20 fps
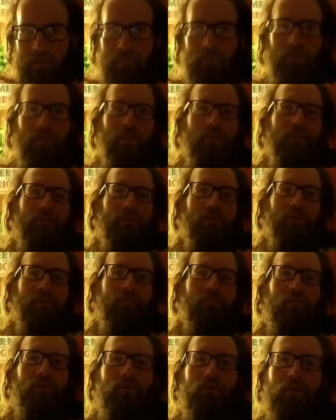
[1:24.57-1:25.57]
Because
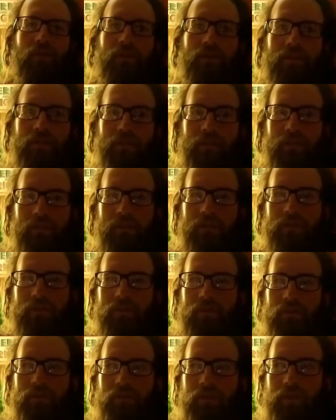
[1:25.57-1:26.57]
when you actually
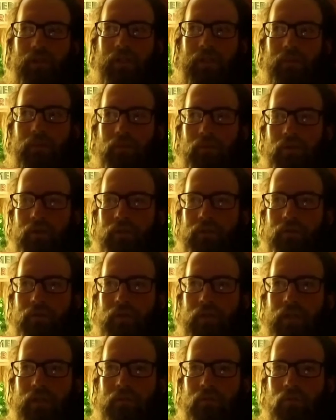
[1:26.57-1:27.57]
start getting more into it
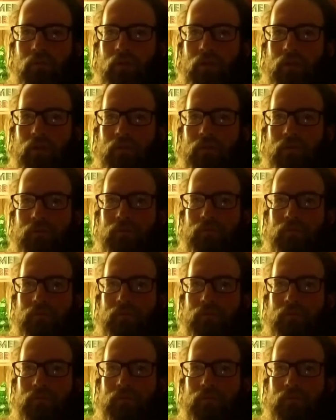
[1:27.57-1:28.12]
and you want to